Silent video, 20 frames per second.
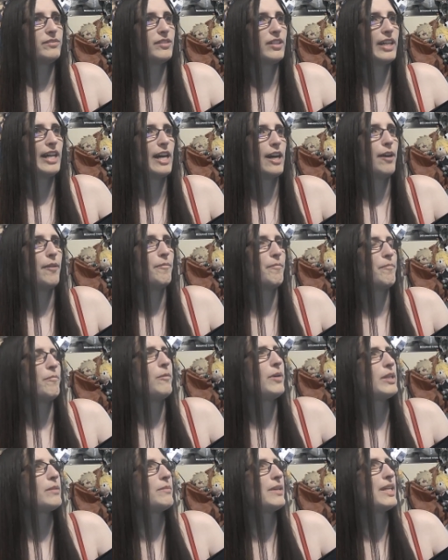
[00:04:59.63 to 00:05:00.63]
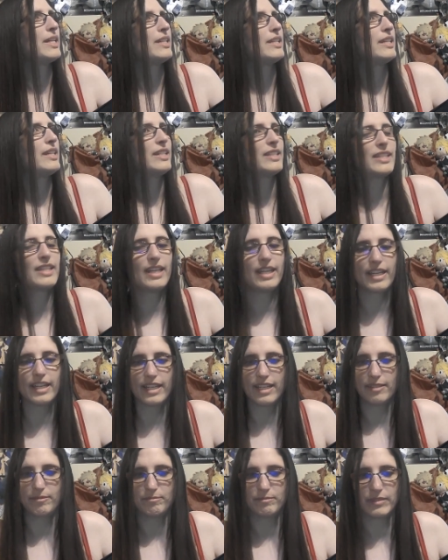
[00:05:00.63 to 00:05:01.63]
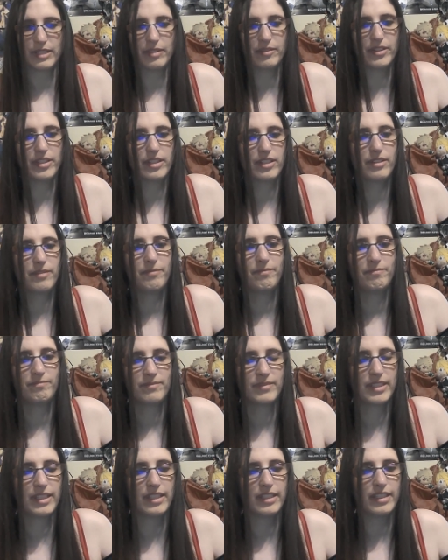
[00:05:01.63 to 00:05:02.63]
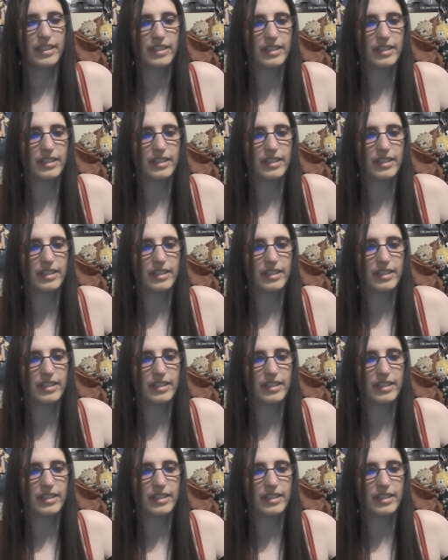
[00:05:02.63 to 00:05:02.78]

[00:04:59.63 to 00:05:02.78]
Um, wait a minute. Yeah, there we go.